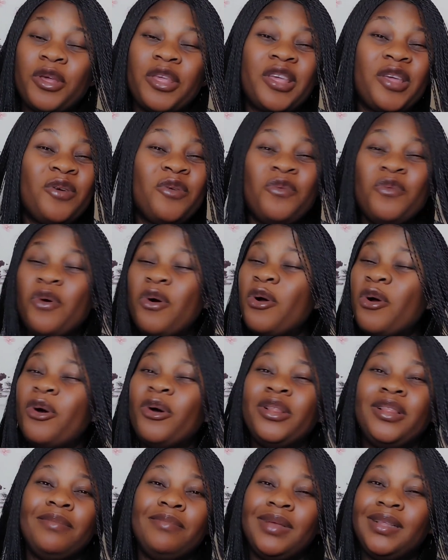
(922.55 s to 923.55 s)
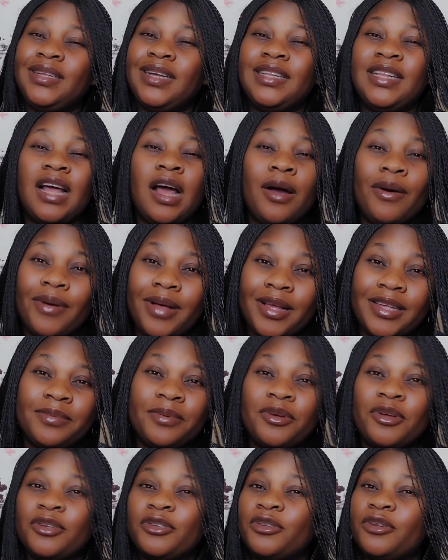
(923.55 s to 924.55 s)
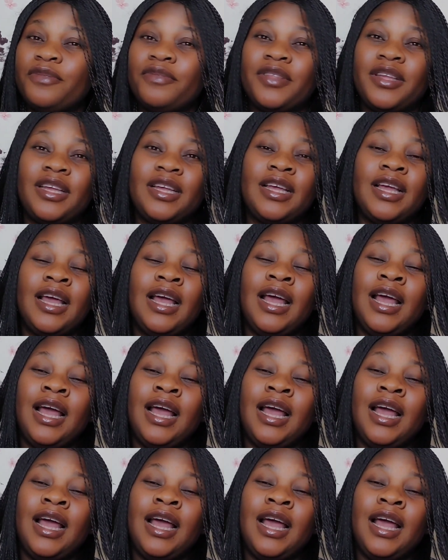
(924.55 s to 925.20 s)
You can work unlimited hours because of the